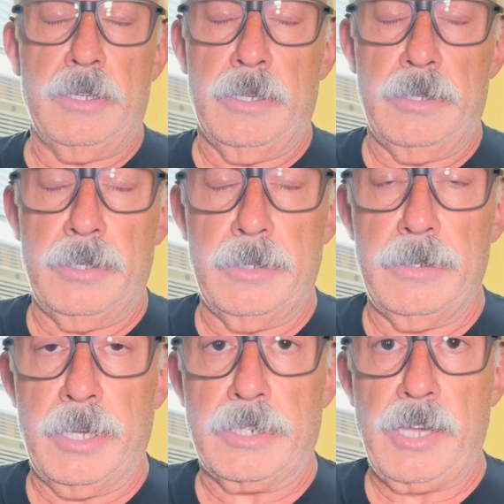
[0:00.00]
uh,
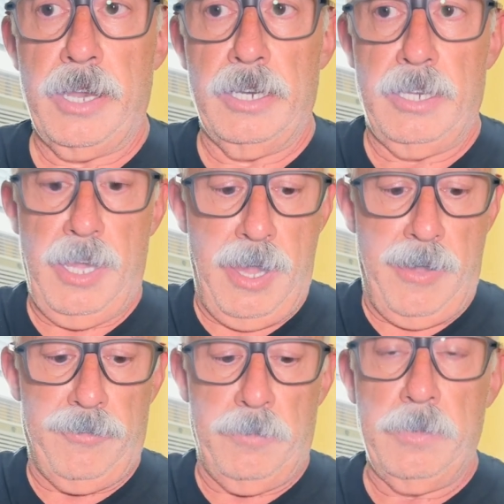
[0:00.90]
excited to
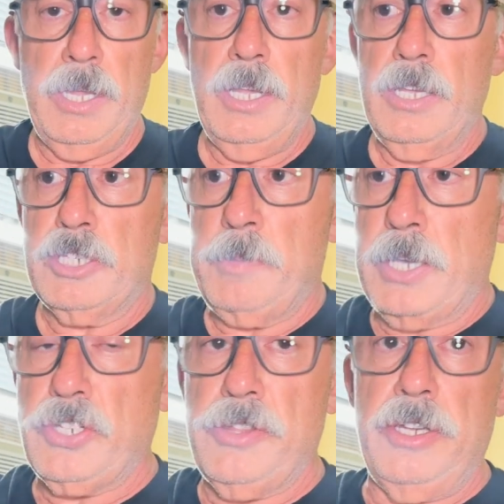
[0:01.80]
have them.
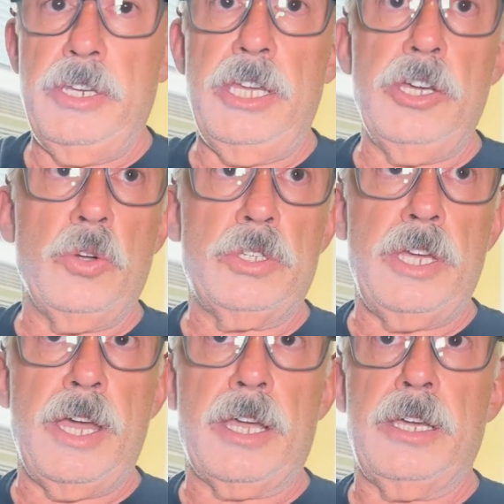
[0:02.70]
Especially the
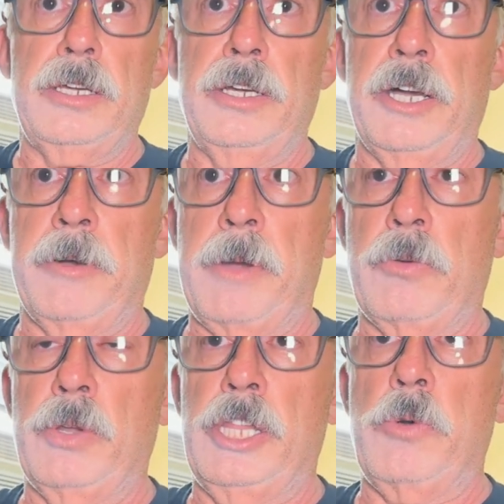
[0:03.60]
Neotec. Um, I
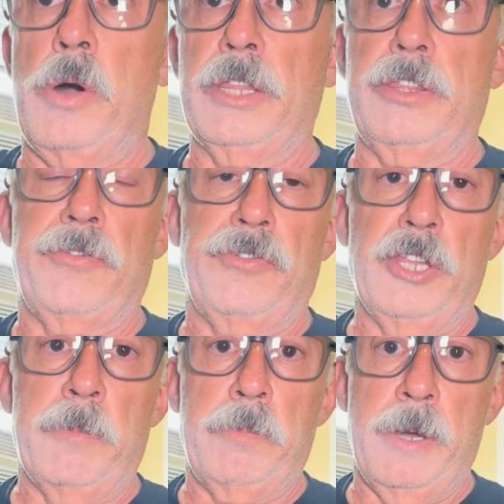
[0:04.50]
really want the
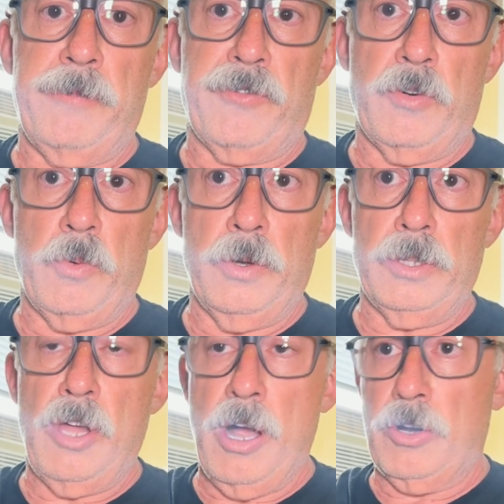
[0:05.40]
flip up for what
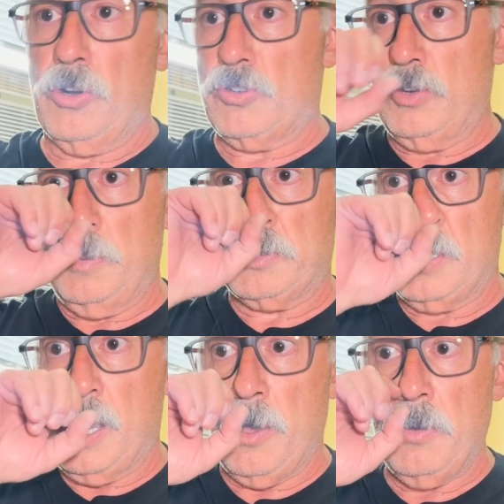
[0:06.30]
longer trips
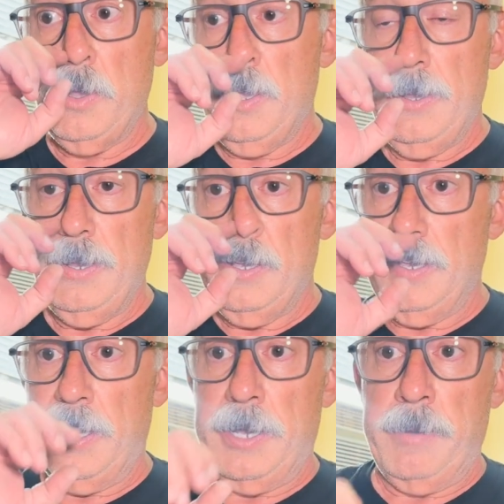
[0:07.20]
now,
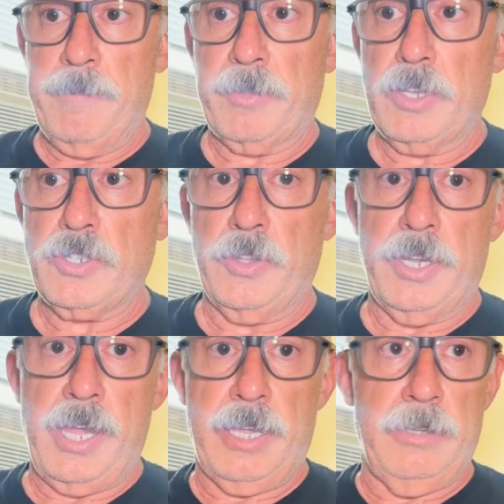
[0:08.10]
um, so that
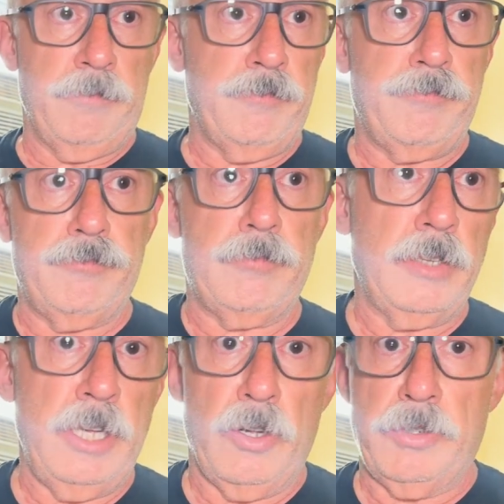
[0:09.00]
I can,
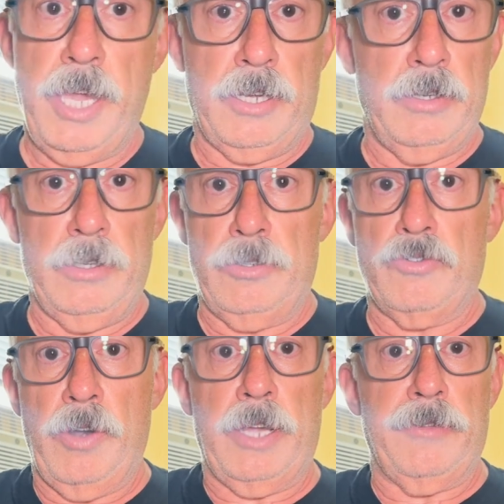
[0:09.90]
you know, take a
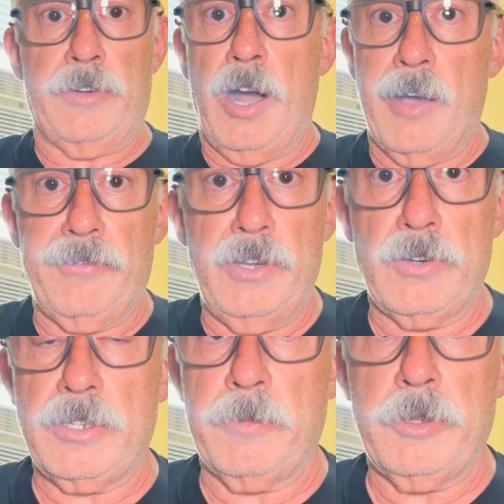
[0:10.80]
drink of coffee or
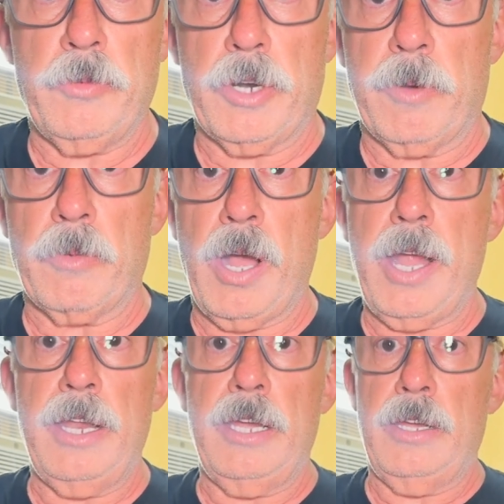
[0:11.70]
something when I'm
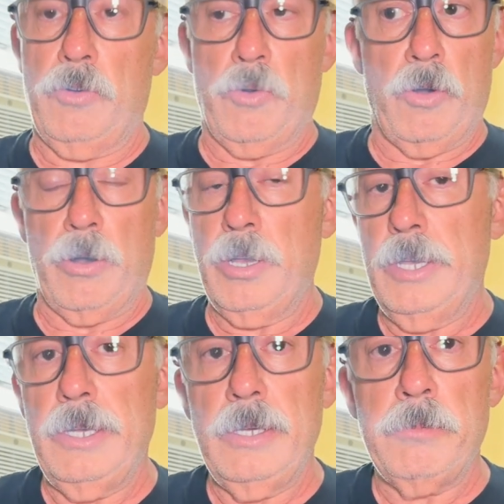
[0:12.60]
riding, or
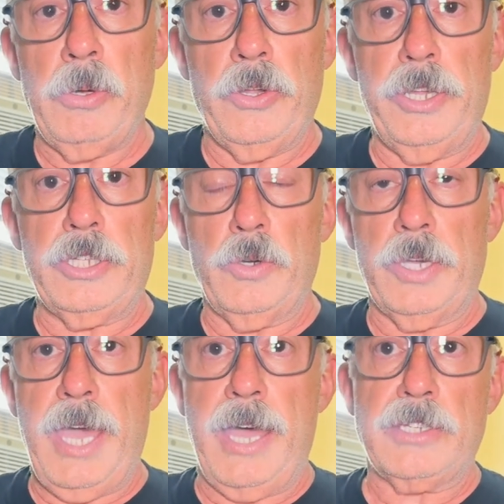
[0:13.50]
pulling into a
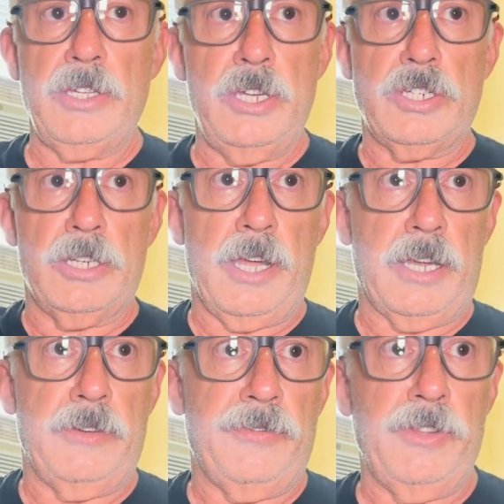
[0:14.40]
gas station, I
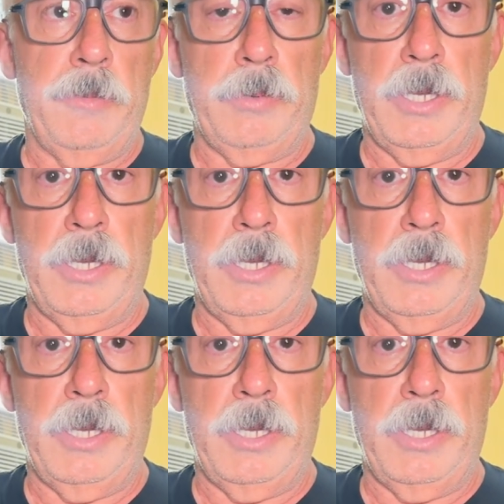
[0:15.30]
can flip it